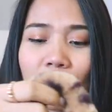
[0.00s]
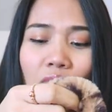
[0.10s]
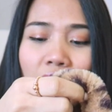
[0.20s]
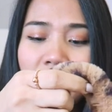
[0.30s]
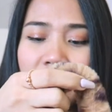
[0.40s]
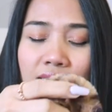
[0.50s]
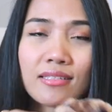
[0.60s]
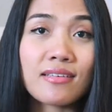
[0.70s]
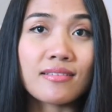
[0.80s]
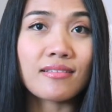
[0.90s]
The
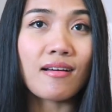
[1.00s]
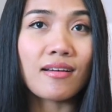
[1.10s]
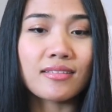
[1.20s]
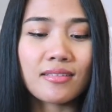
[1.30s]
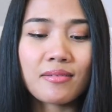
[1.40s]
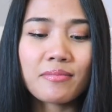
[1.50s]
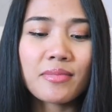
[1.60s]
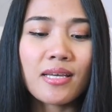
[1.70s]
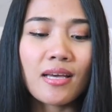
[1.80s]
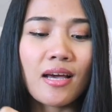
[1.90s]
quality is awesome.
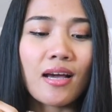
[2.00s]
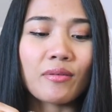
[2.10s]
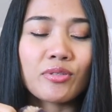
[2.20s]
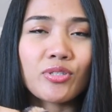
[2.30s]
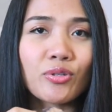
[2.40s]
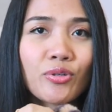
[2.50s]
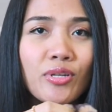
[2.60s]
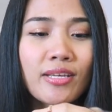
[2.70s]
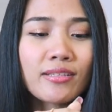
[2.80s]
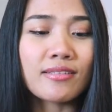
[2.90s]
I will show you
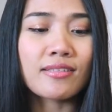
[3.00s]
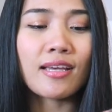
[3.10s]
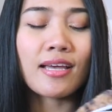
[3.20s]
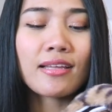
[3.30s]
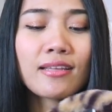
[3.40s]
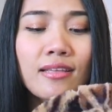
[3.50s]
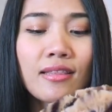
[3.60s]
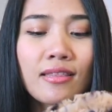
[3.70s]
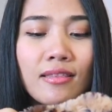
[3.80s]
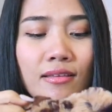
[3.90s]
the inside. It
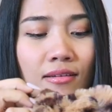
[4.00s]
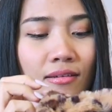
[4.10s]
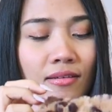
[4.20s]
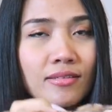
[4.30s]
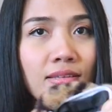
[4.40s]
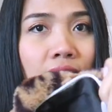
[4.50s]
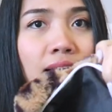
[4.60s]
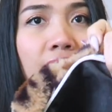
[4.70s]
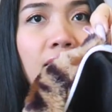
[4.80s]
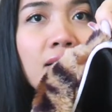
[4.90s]
has a
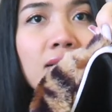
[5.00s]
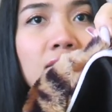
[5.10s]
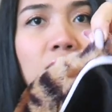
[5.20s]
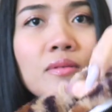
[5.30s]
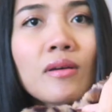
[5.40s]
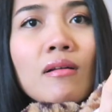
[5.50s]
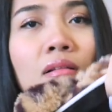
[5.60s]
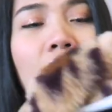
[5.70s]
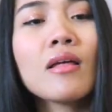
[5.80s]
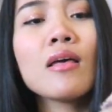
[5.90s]
lining as well.